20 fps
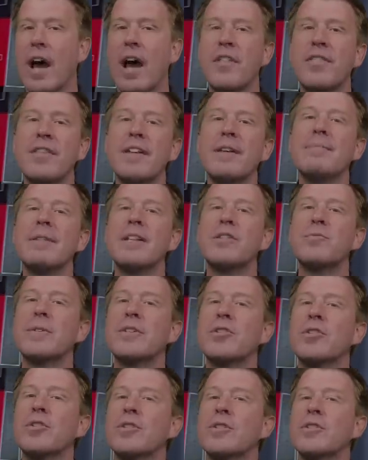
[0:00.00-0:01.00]
a theme that's
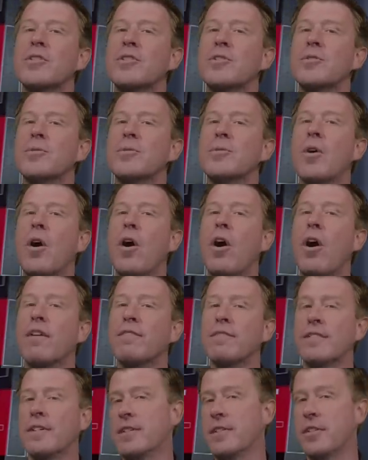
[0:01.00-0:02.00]
returned to
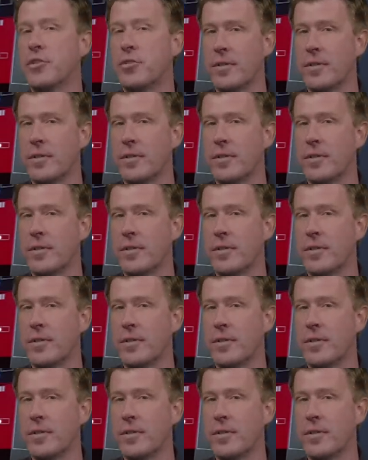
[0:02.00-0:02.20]
often in the